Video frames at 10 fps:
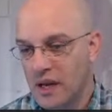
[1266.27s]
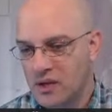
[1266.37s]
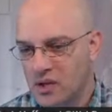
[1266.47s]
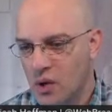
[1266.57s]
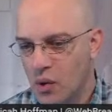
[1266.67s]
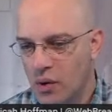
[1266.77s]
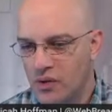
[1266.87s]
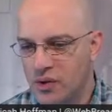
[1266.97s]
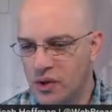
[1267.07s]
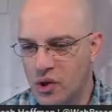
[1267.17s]
so
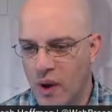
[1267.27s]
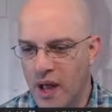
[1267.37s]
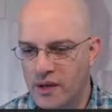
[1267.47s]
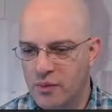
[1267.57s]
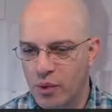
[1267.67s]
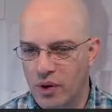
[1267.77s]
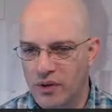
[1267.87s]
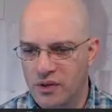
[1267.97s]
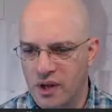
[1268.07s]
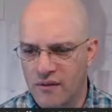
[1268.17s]
close to Johannesburg
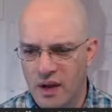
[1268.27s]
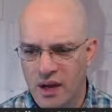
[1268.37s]
and stuff.